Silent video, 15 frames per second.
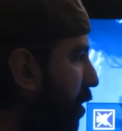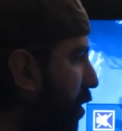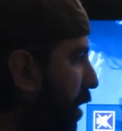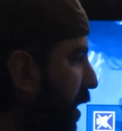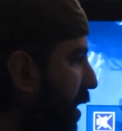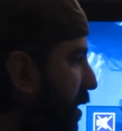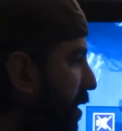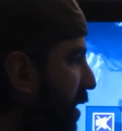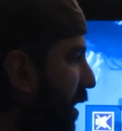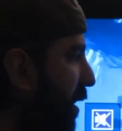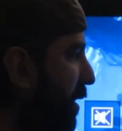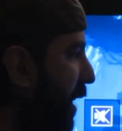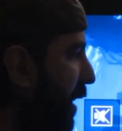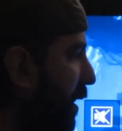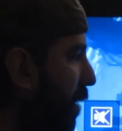you're going to see
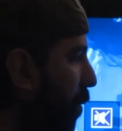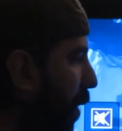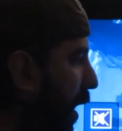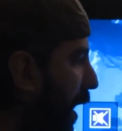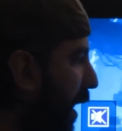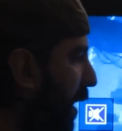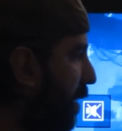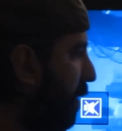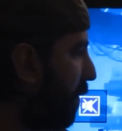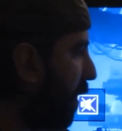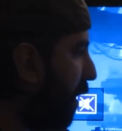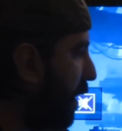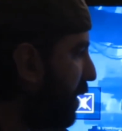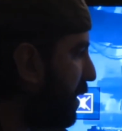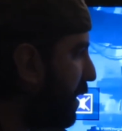exactly why the
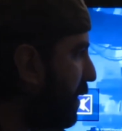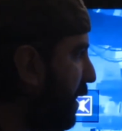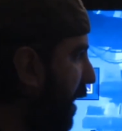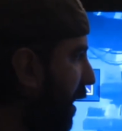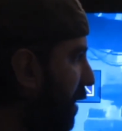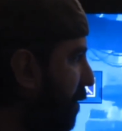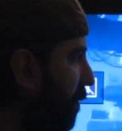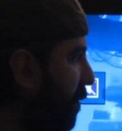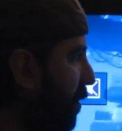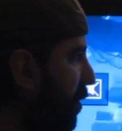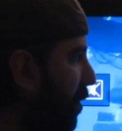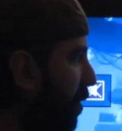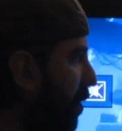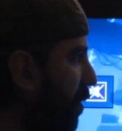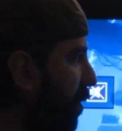variance in attacks from
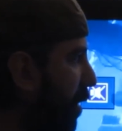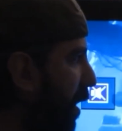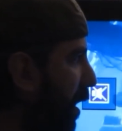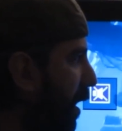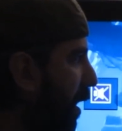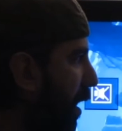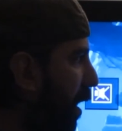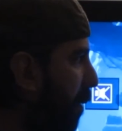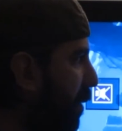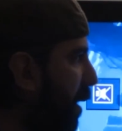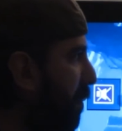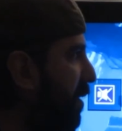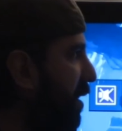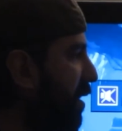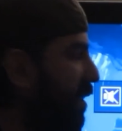Future Crew helped
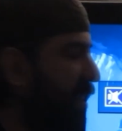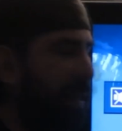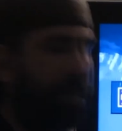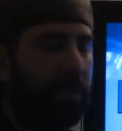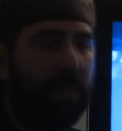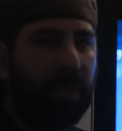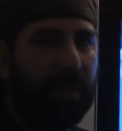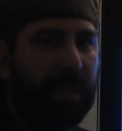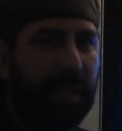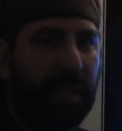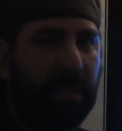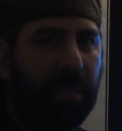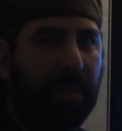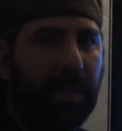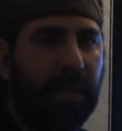them succeed where
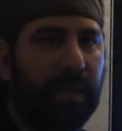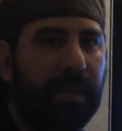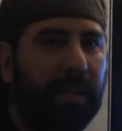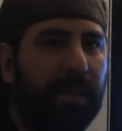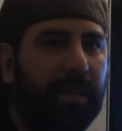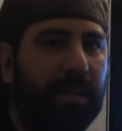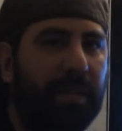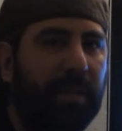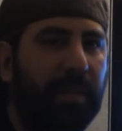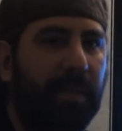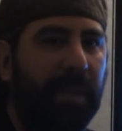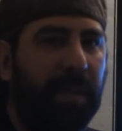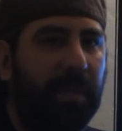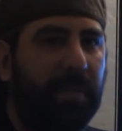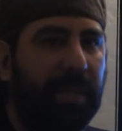TIW failed. Start the
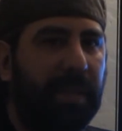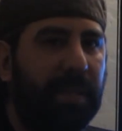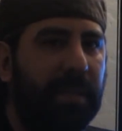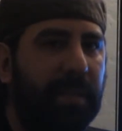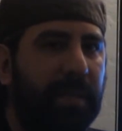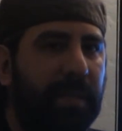video, please.